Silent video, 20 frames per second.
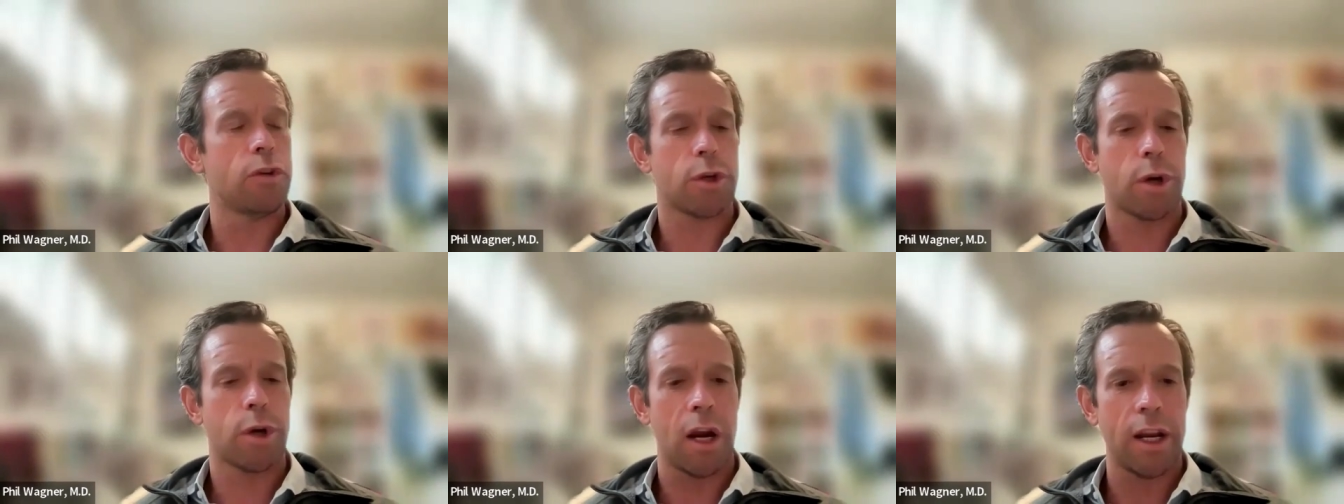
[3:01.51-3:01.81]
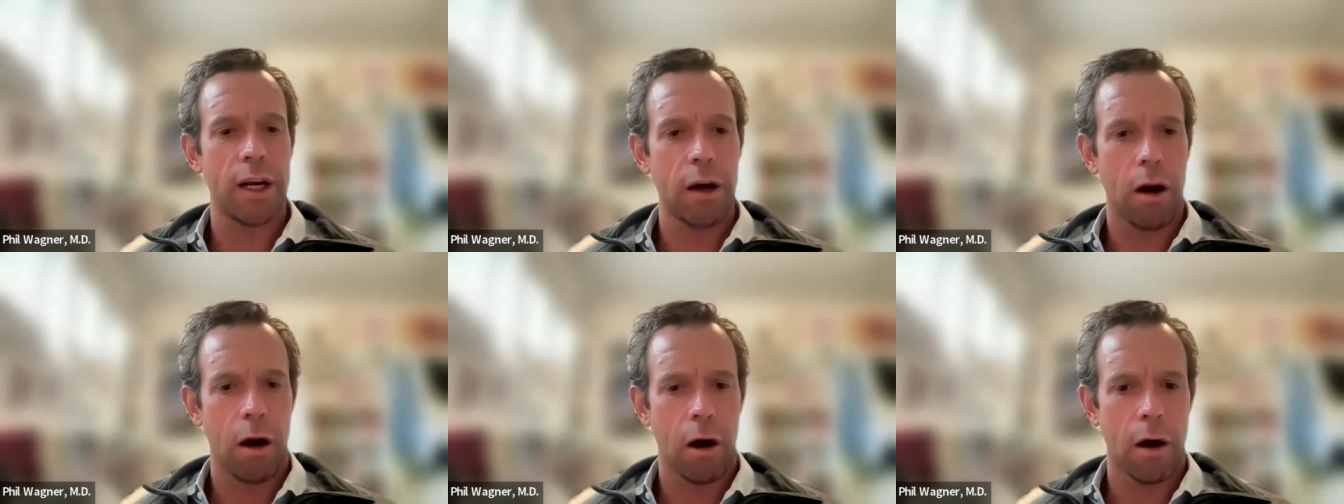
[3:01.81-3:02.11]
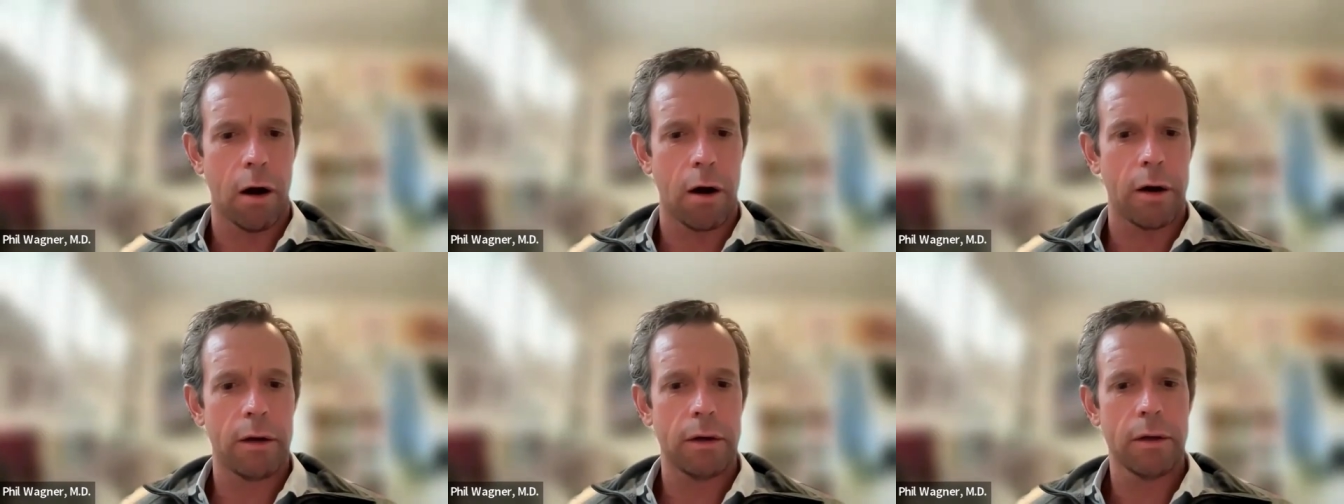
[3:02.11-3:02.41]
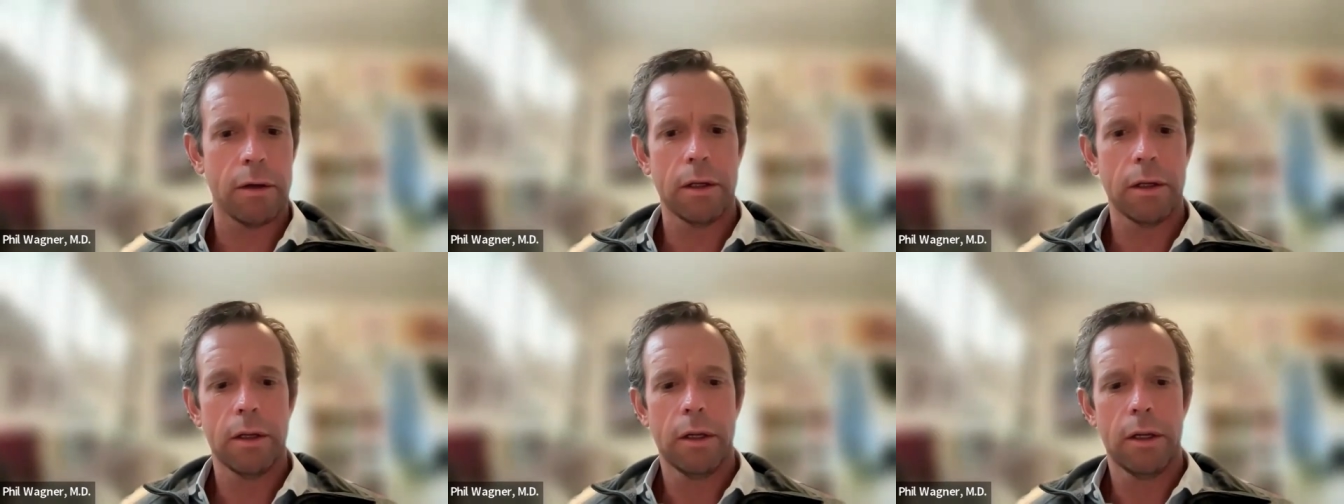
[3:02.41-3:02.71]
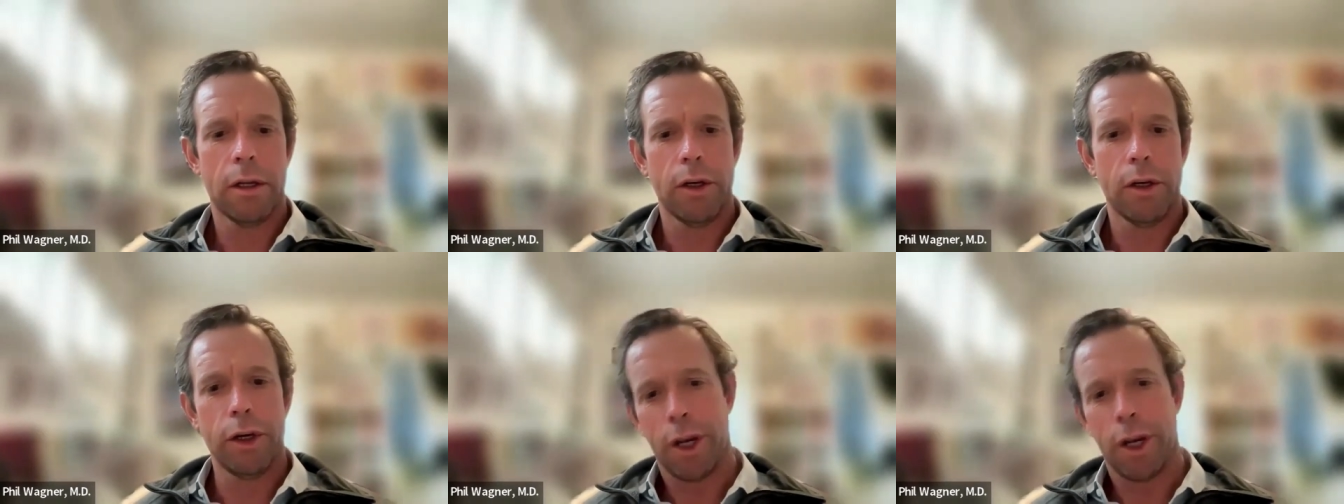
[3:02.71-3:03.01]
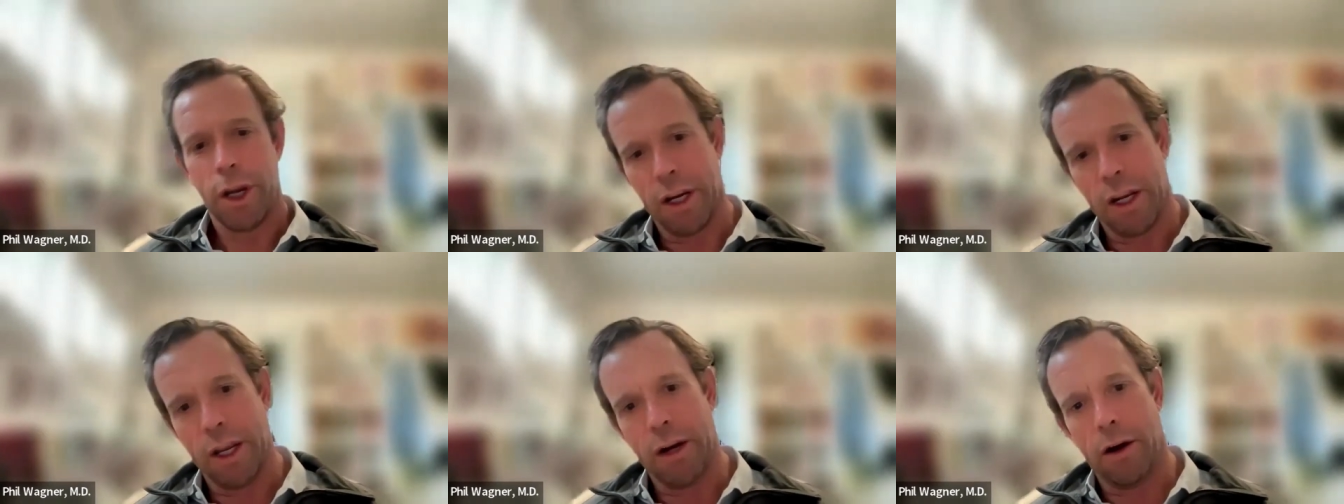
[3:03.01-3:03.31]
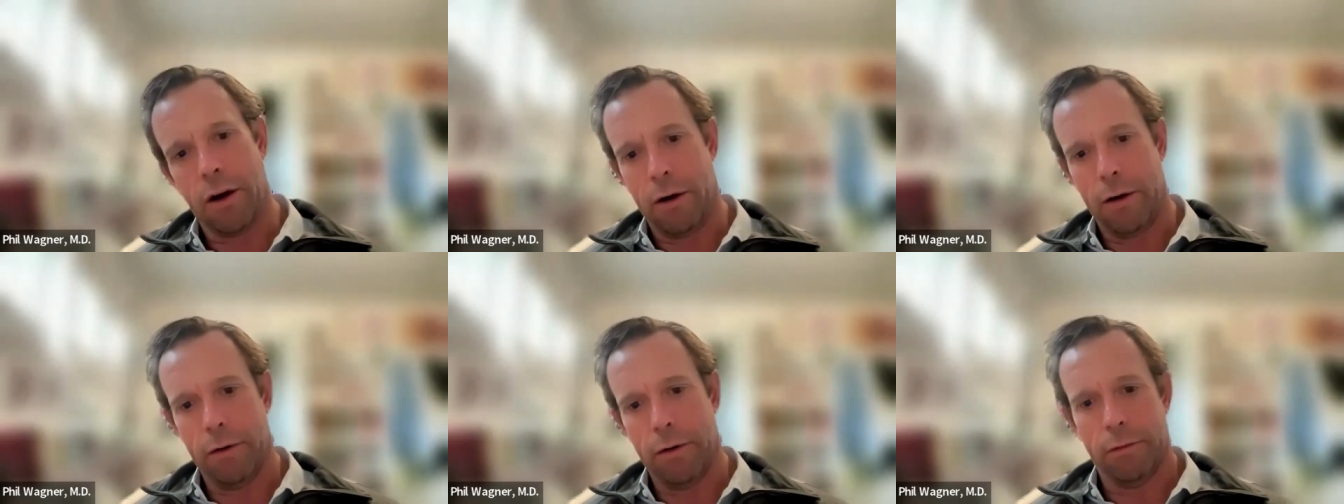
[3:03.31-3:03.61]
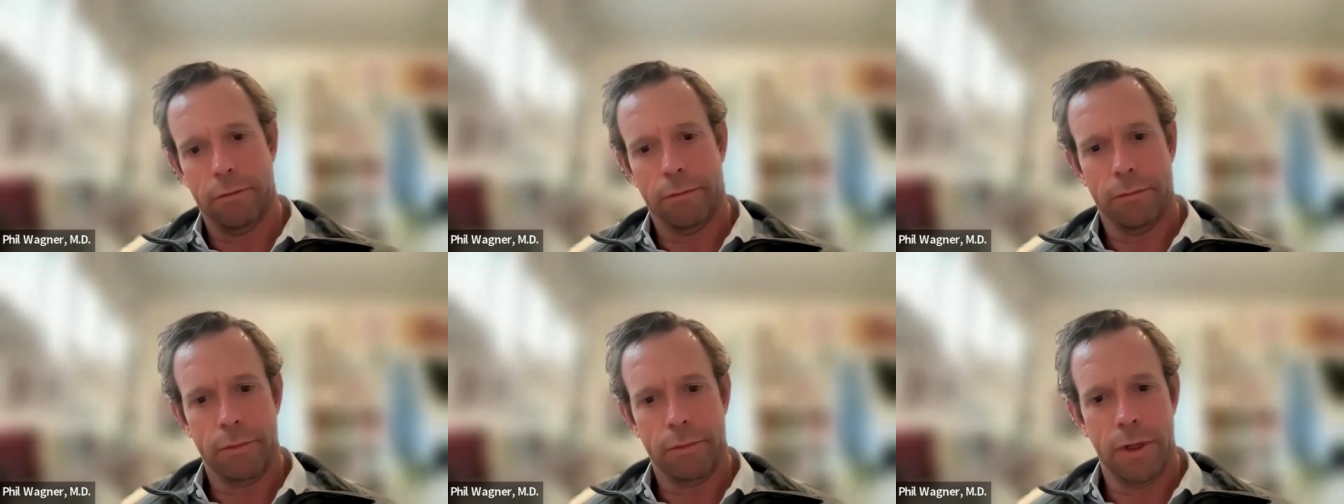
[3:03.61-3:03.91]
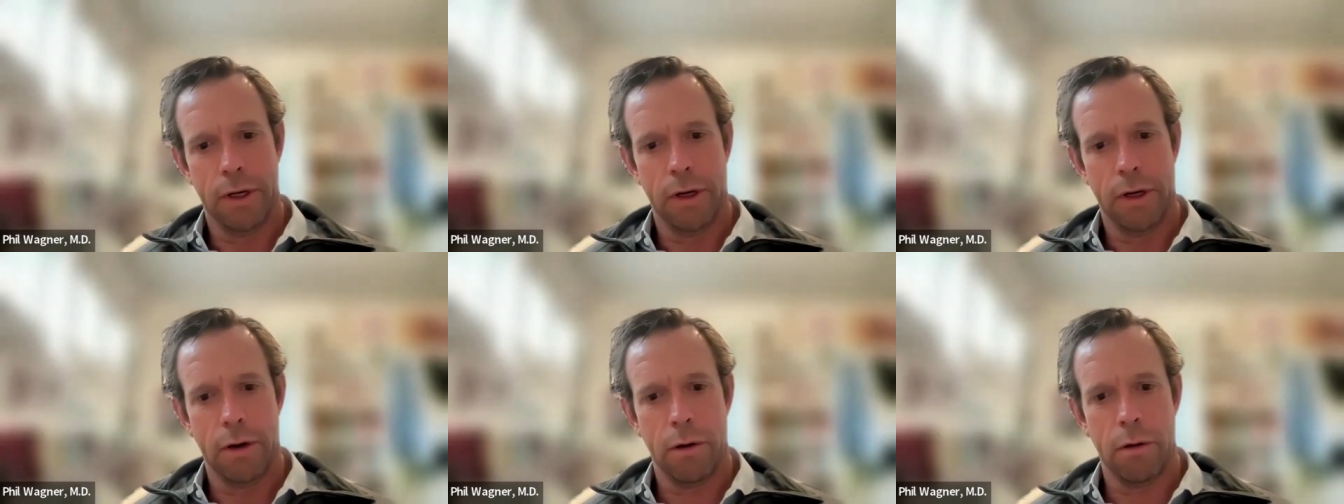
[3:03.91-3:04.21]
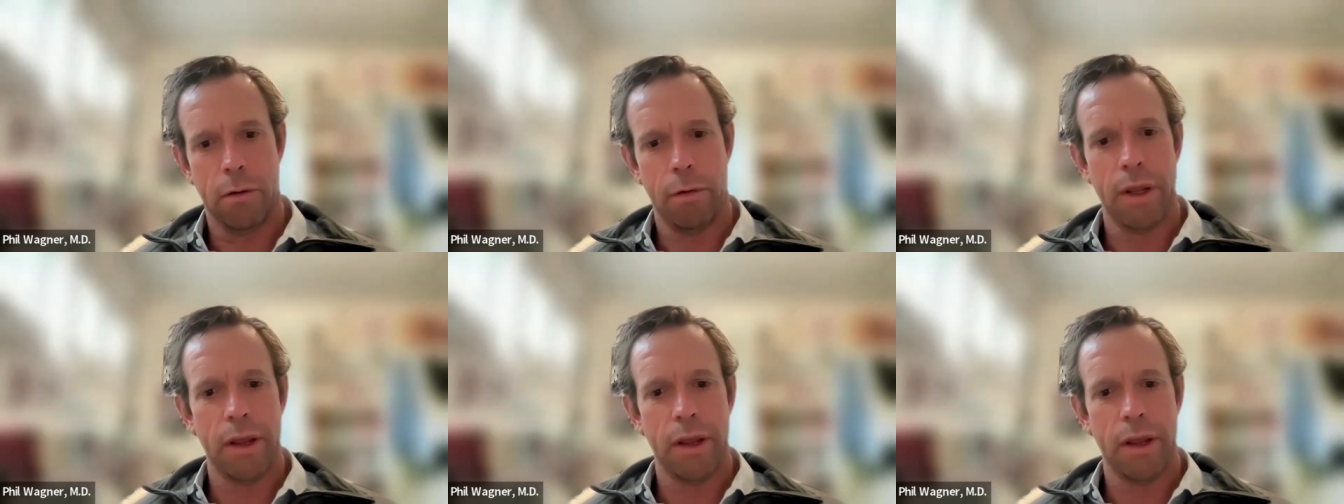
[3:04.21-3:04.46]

train hard you're going to get hurt you know mm-hmm.